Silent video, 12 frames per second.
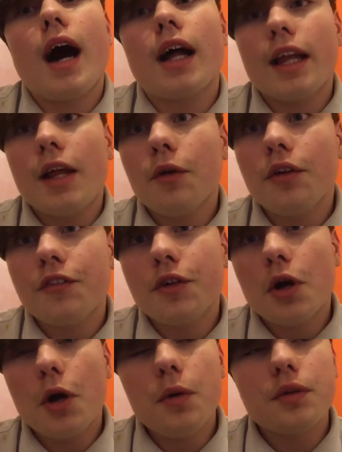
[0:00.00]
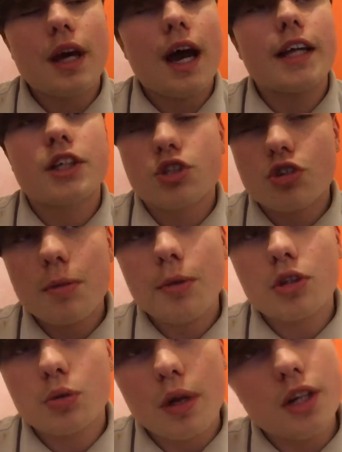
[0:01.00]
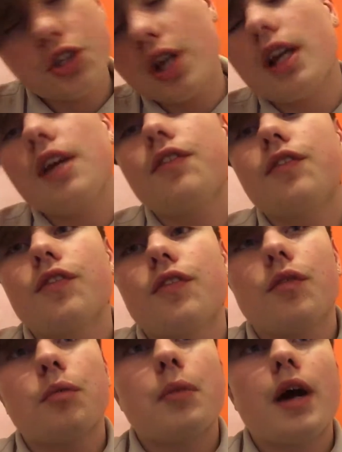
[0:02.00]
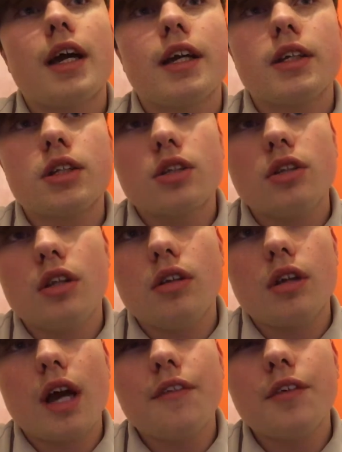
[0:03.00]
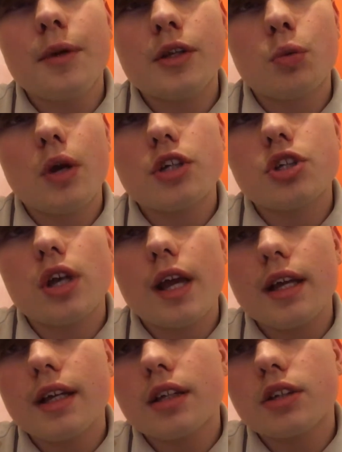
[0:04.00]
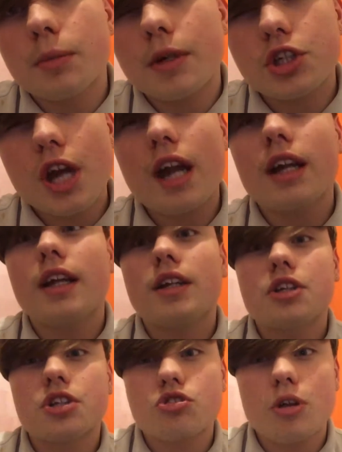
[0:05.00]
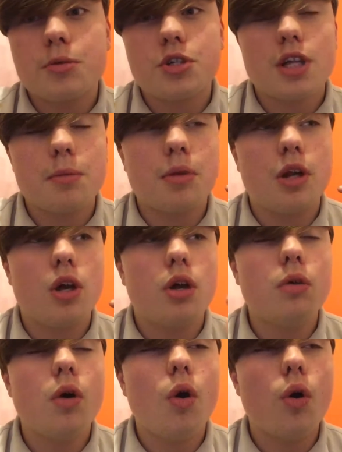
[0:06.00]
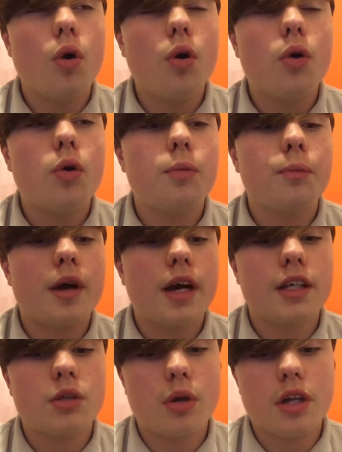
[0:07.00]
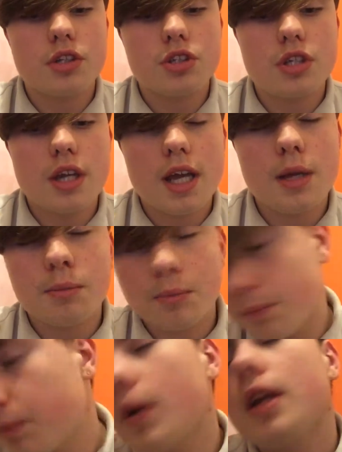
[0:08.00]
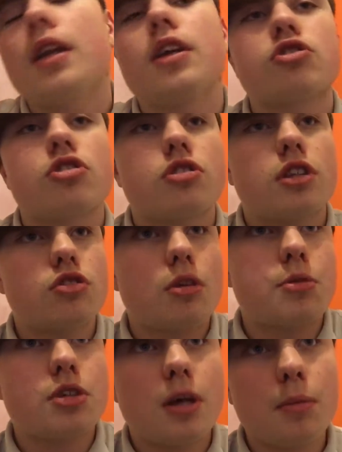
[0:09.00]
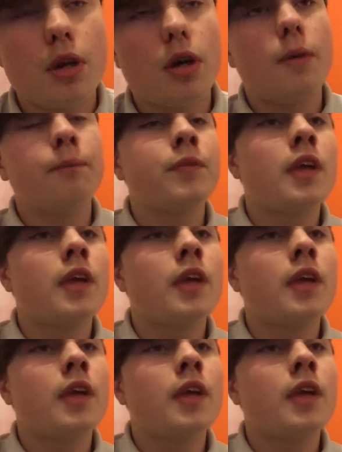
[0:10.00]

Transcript: I'll let all of you know that I stream on Twitch. I have my Twitch link to my channel in the description down below, or my Twitch name in the description down below.